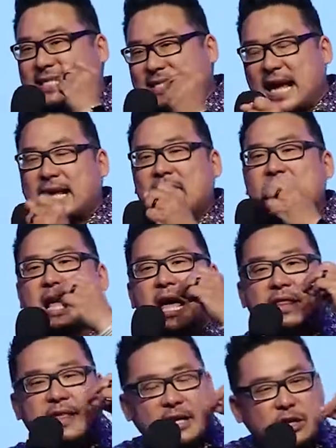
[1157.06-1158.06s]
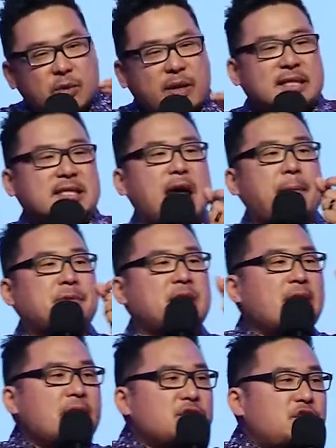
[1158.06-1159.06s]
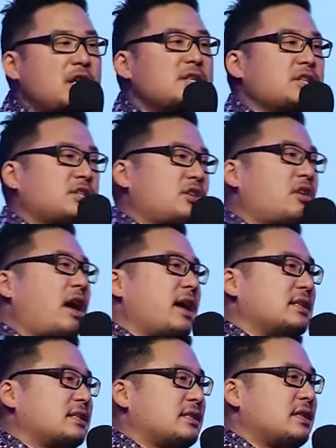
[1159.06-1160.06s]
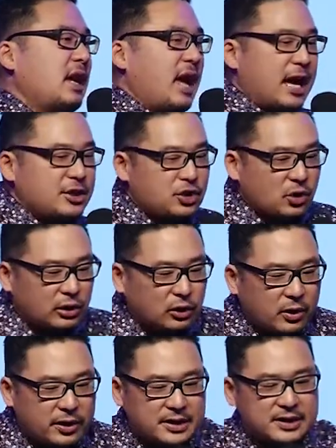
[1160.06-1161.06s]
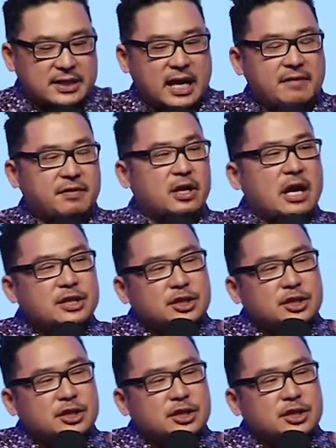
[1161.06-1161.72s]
second that you accept Jesus Christ as your Lord and Savior,